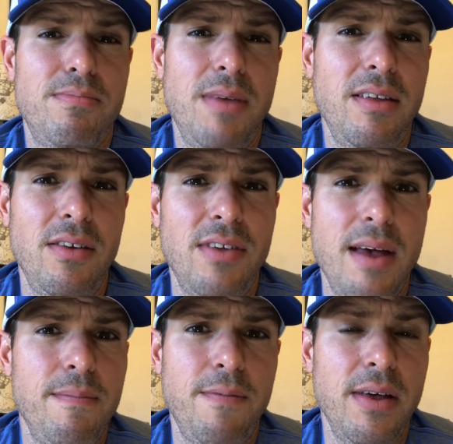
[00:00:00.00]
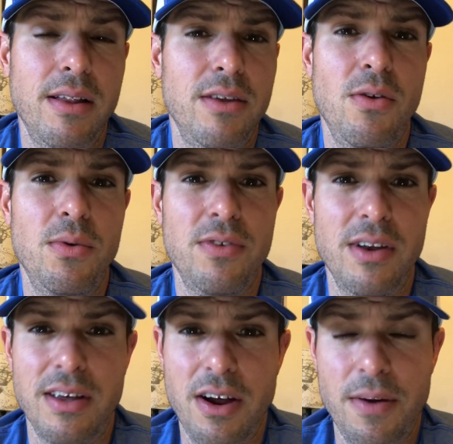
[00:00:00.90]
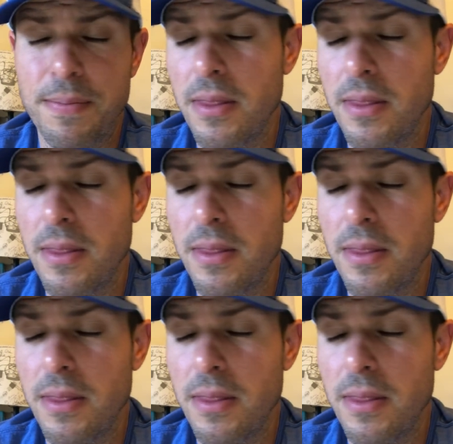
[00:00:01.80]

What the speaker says: Take the exam, fail it. No one's gonna care.